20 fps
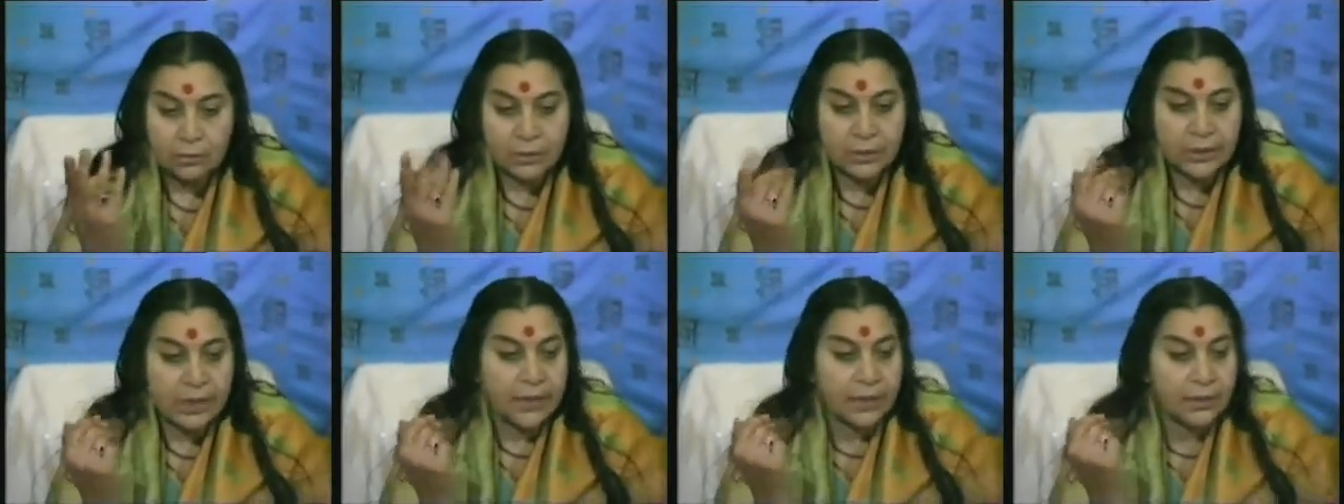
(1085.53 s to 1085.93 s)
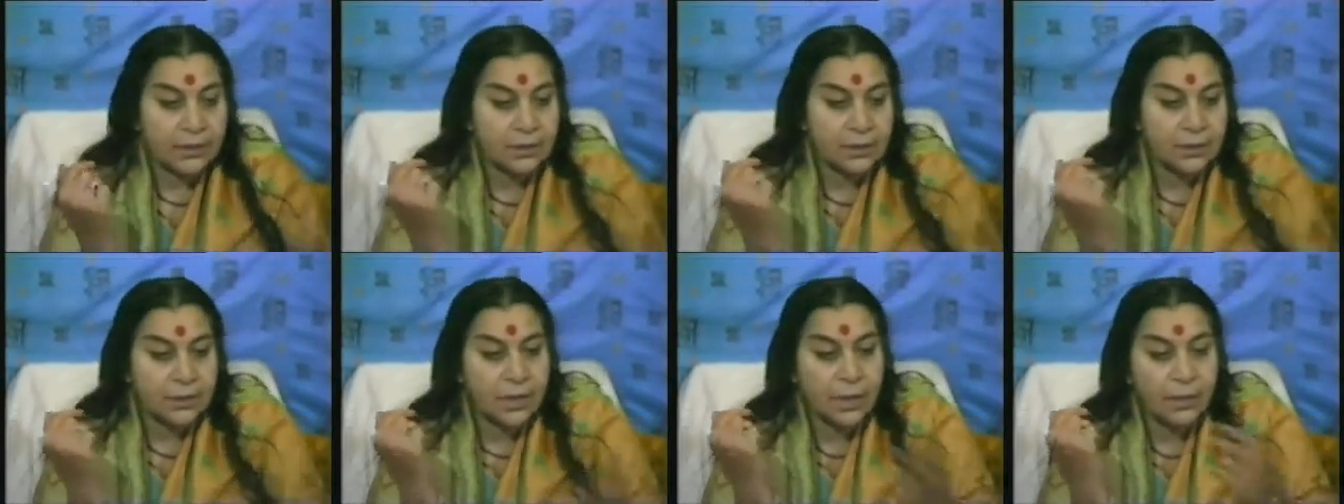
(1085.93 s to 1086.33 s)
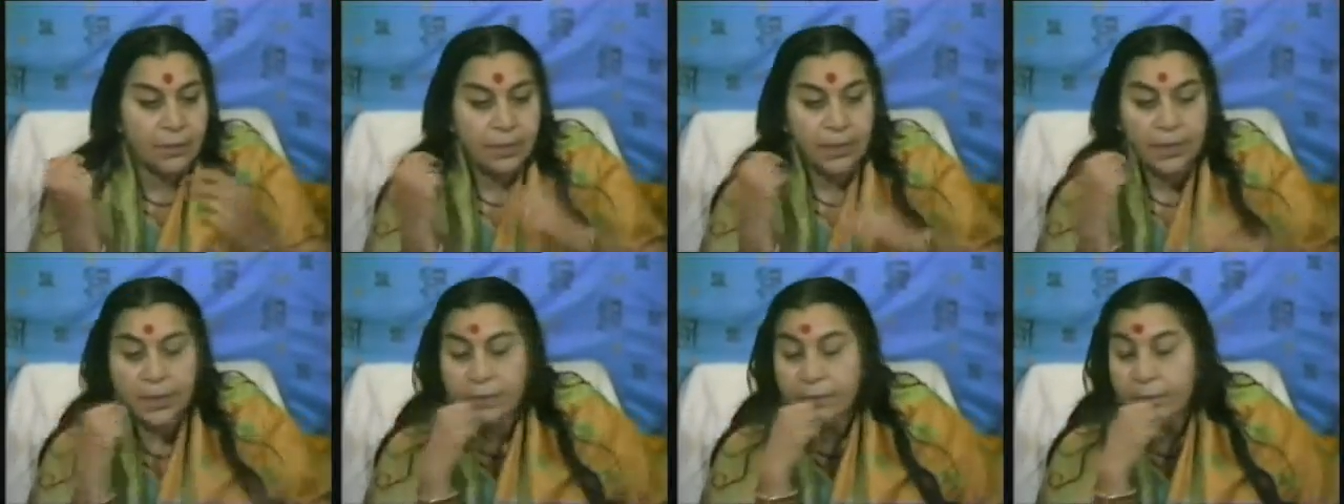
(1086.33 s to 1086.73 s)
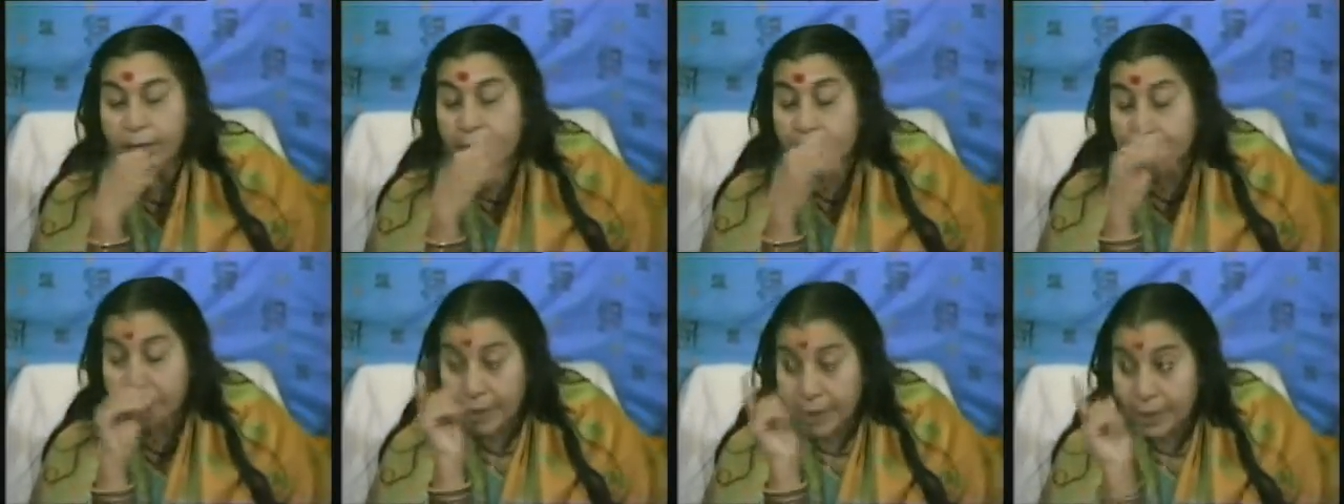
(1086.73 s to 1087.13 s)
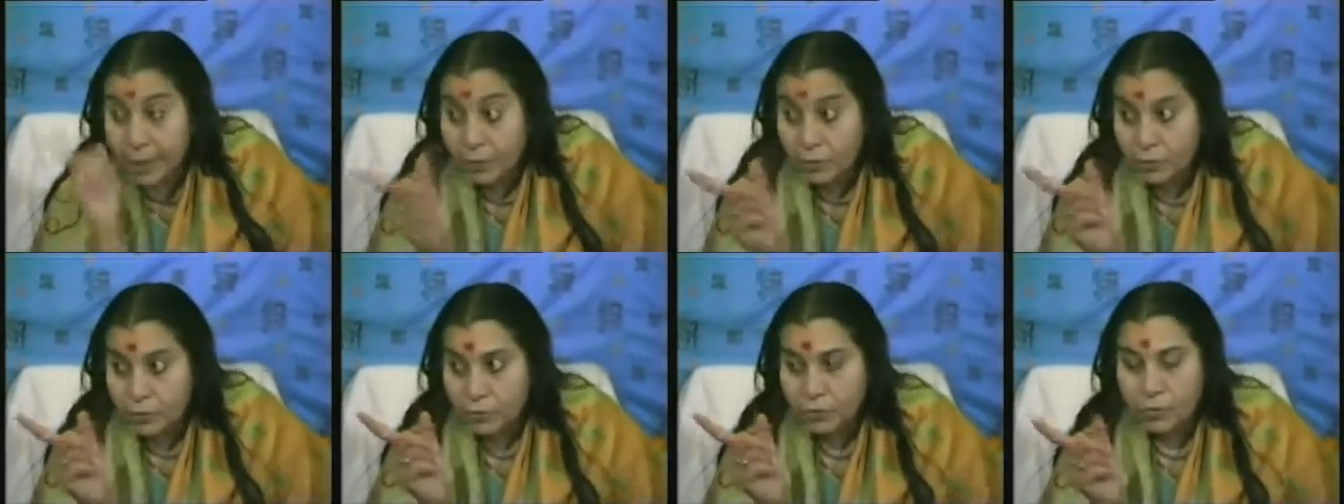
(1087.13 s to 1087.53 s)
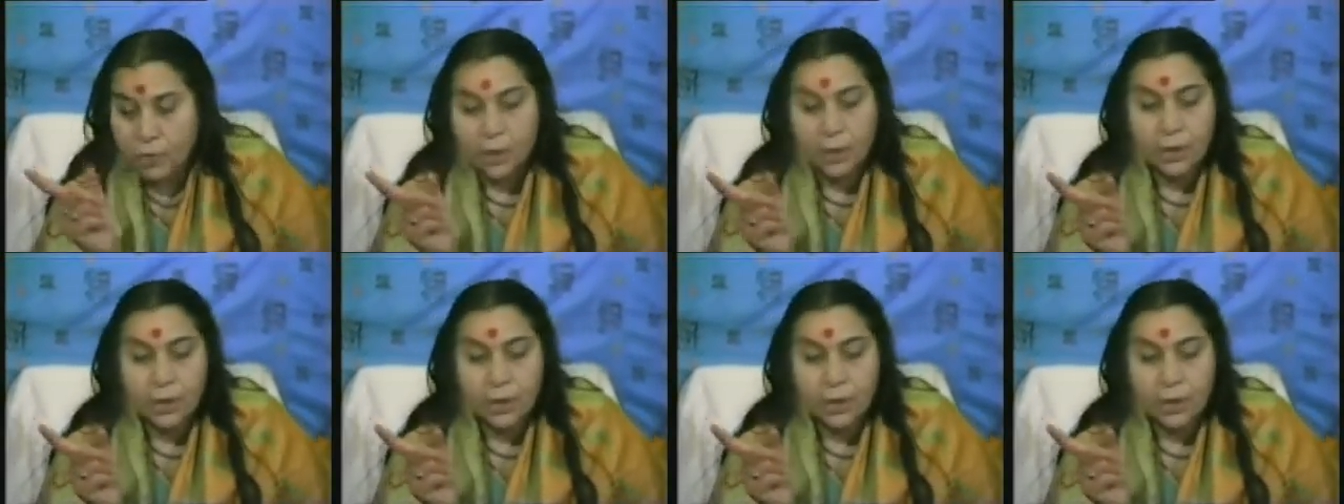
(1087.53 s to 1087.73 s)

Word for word: But that doesn't help anyway. They are also.